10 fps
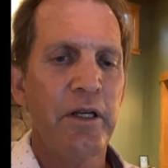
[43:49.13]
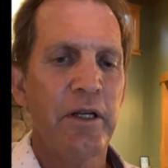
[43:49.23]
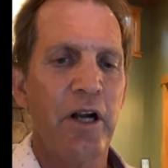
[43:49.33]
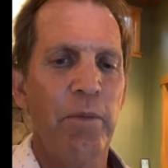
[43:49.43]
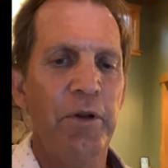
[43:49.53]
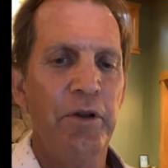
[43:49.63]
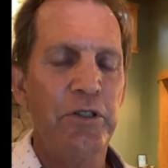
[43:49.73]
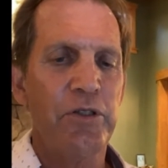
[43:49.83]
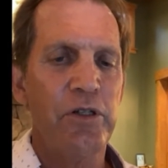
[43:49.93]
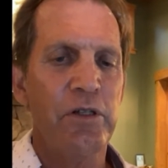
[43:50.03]
carbon
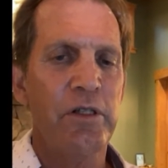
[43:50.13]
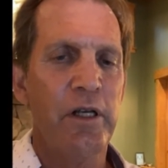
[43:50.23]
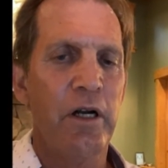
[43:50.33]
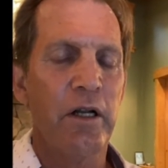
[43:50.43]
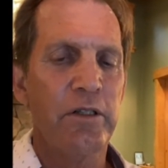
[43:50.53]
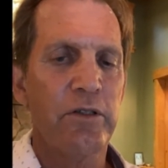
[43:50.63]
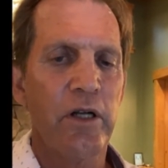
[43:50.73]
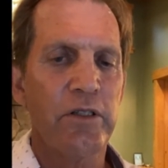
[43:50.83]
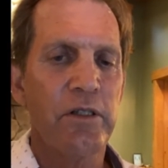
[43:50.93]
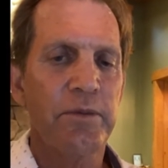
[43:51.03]
neutral in our
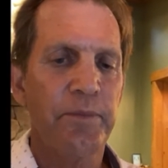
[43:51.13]
construction.